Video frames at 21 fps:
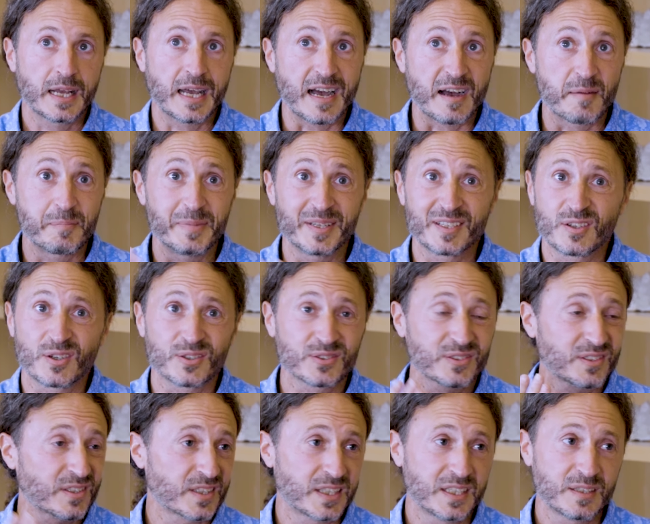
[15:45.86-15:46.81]
I've been
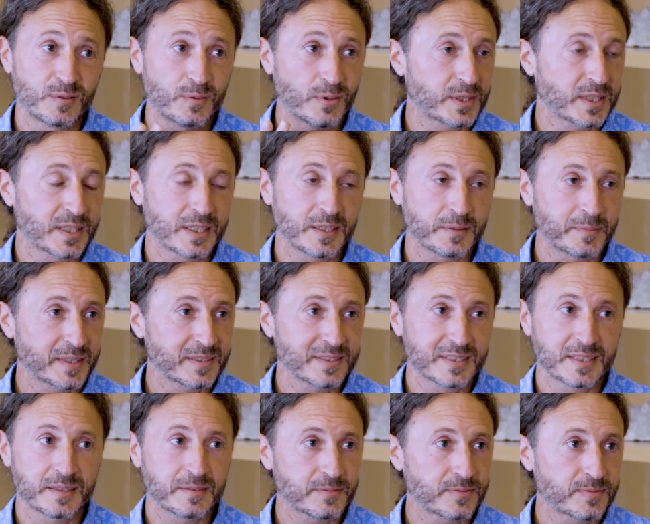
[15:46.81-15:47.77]
constantly working on
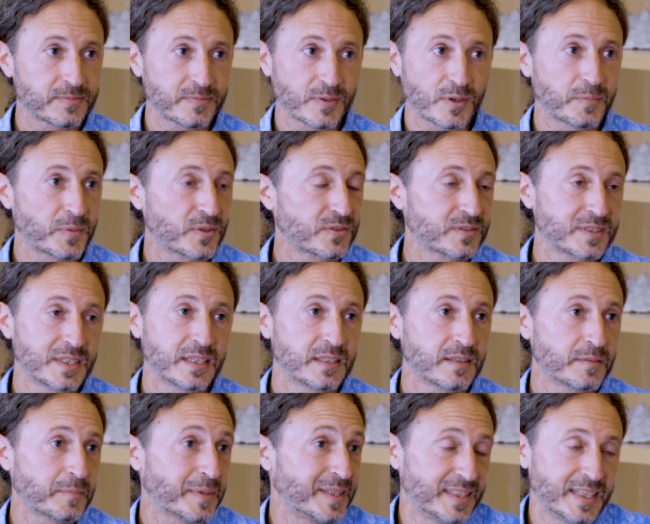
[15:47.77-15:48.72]
myself yeah. almost day,
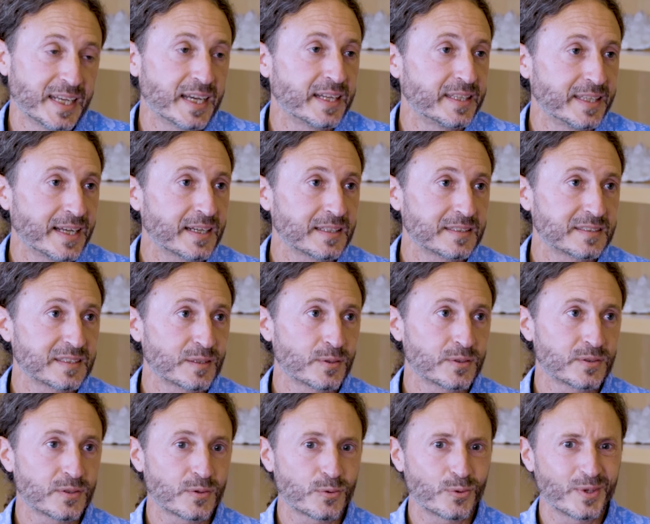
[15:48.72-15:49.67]
I mean day and night they
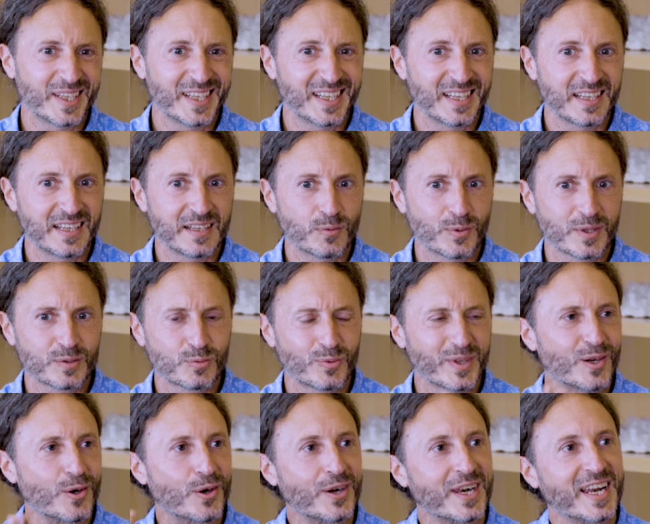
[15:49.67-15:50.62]
were not really what
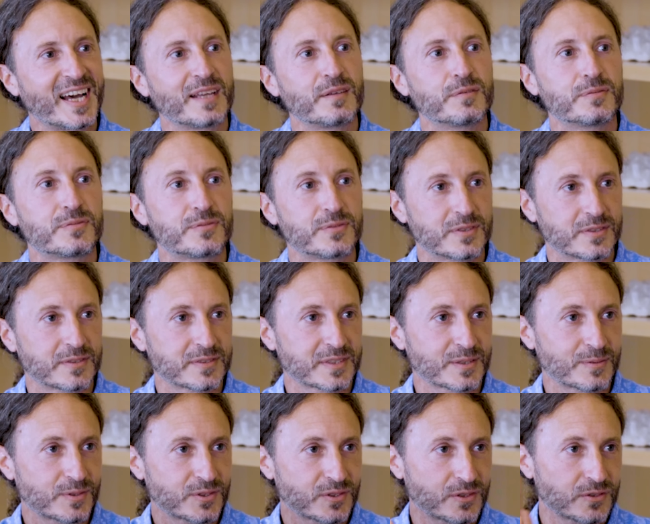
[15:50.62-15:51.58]
we call life you know they
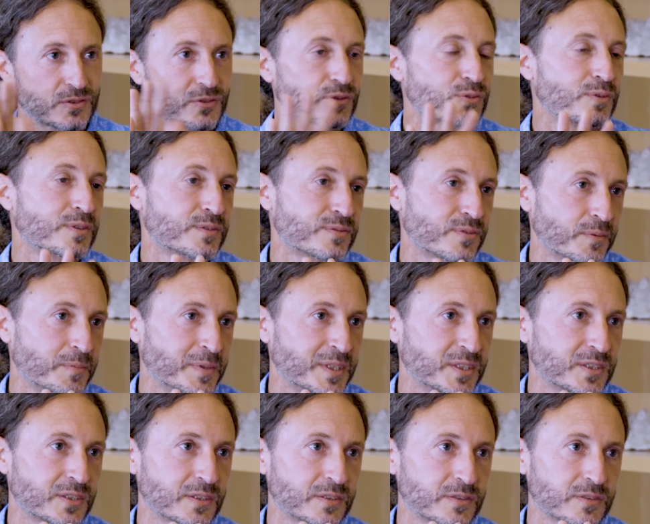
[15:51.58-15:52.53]
were just a
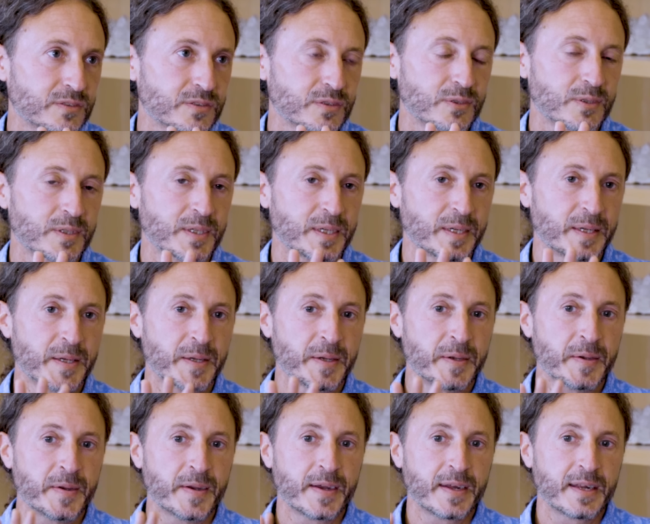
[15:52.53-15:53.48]
transformation so
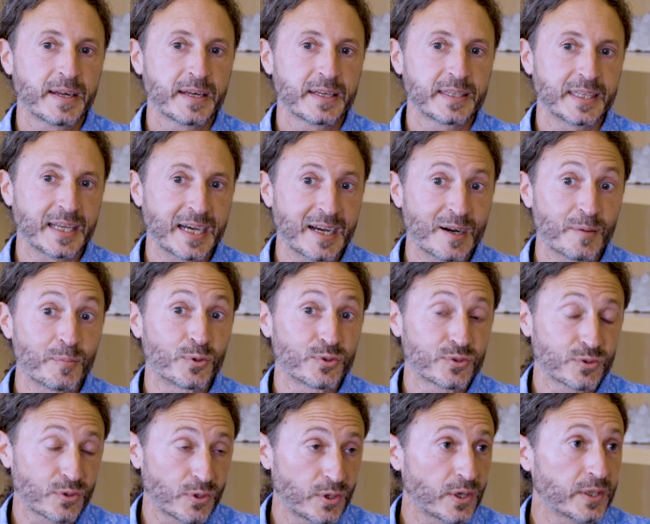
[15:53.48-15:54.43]
now I'm
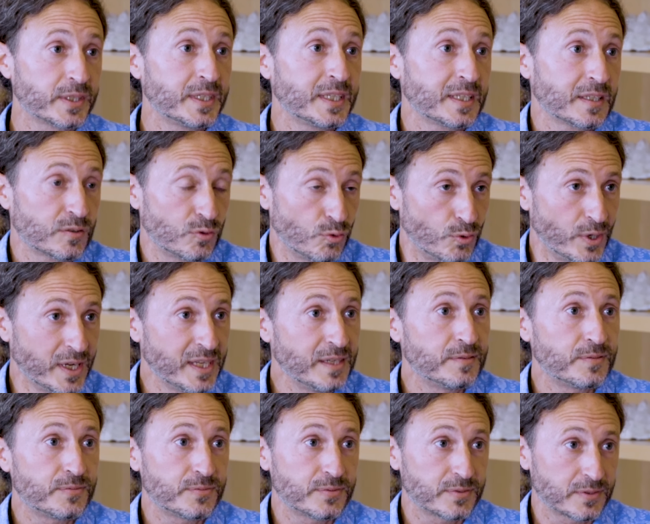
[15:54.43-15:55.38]
also learning to
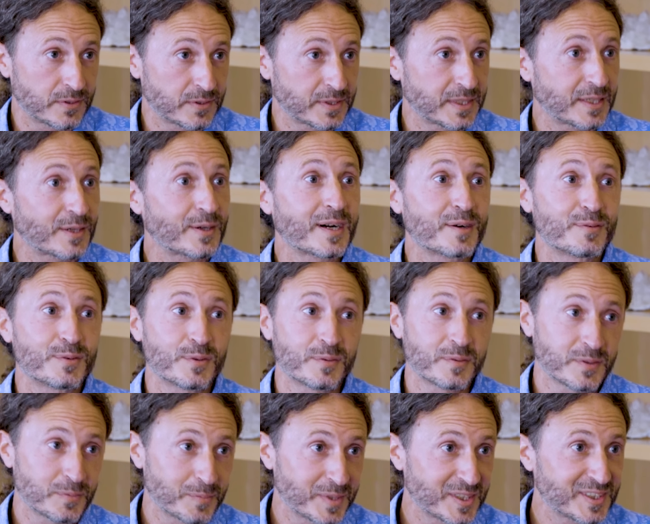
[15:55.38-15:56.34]
live. And I have
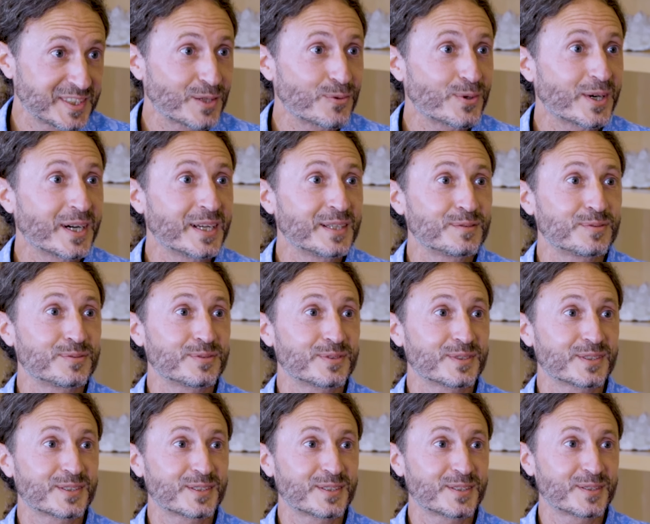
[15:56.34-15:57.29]
an amazing wife
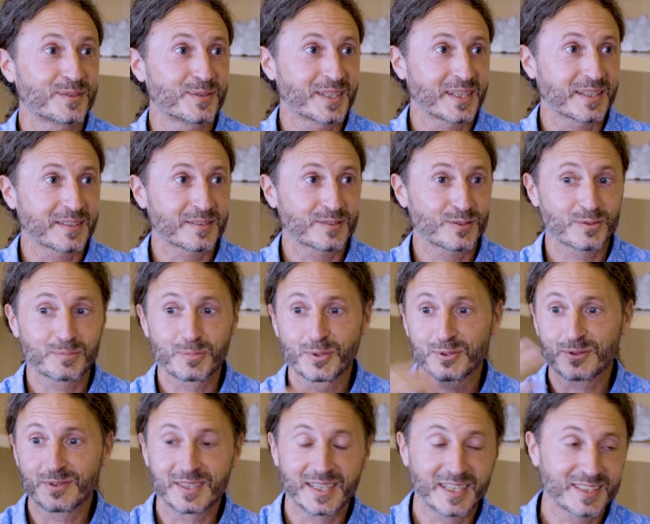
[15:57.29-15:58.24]
now. I just
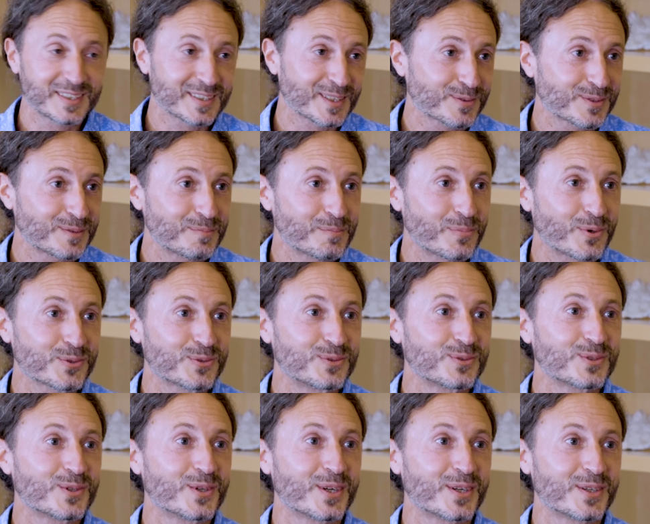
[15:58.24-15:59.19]
bought a nice house in
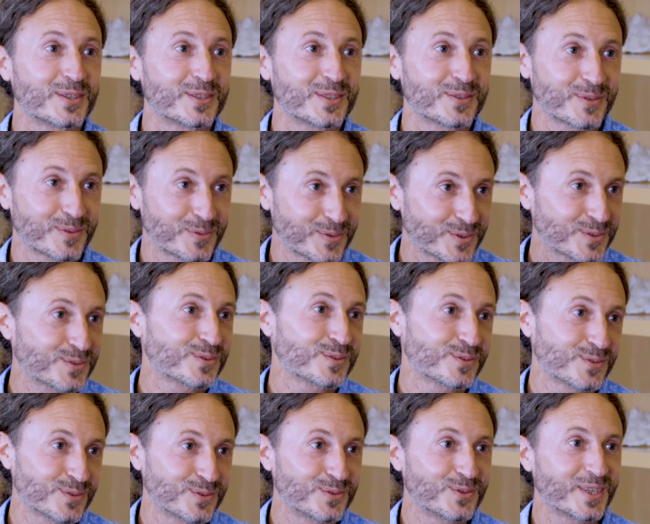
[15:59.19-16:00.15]
Portugal. We were to,
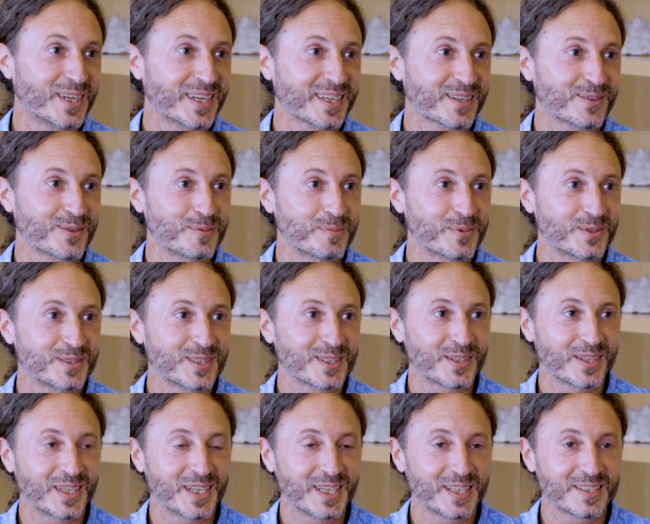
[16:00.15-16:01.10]
to do like
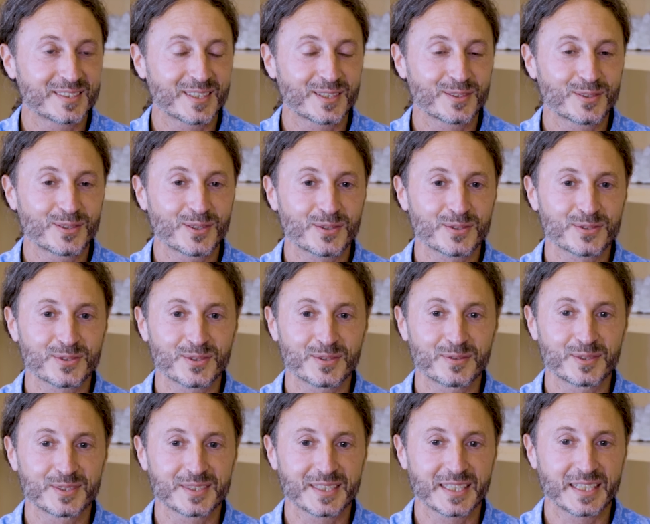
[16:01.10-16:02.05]
opening a healing center also
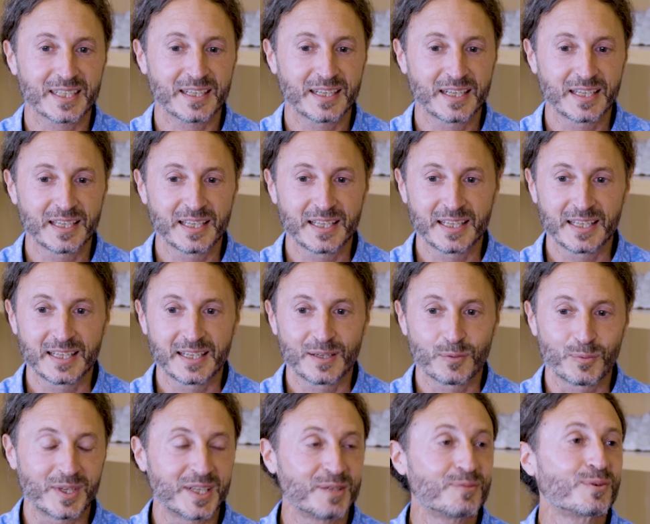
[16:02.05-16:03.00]
over there.
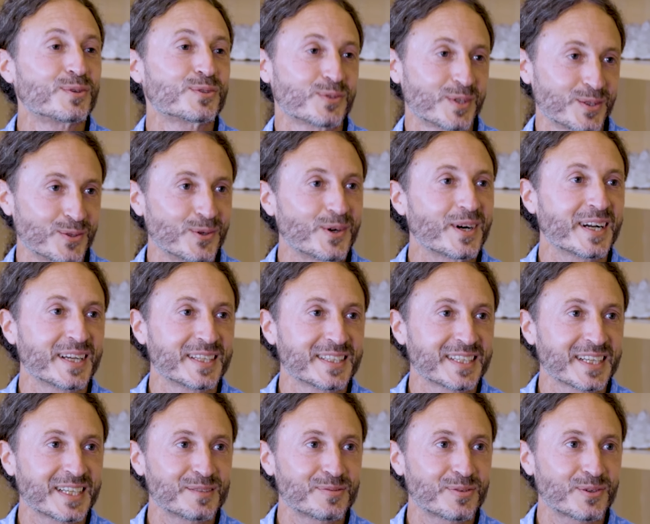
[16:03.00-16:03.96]
We live also in Ojai in
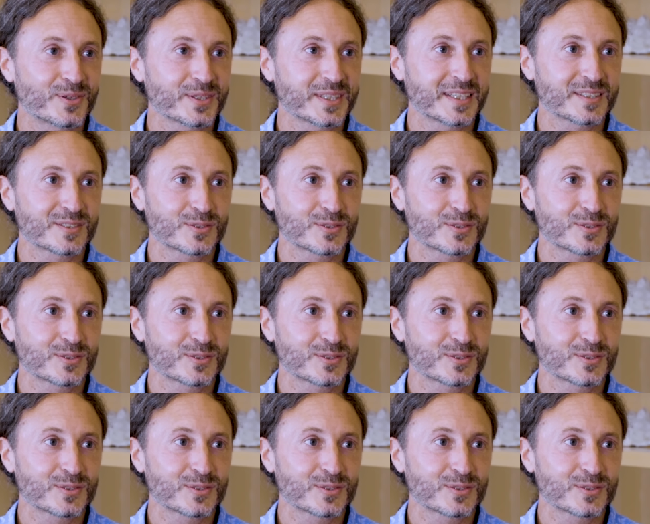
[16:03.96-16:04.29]
California.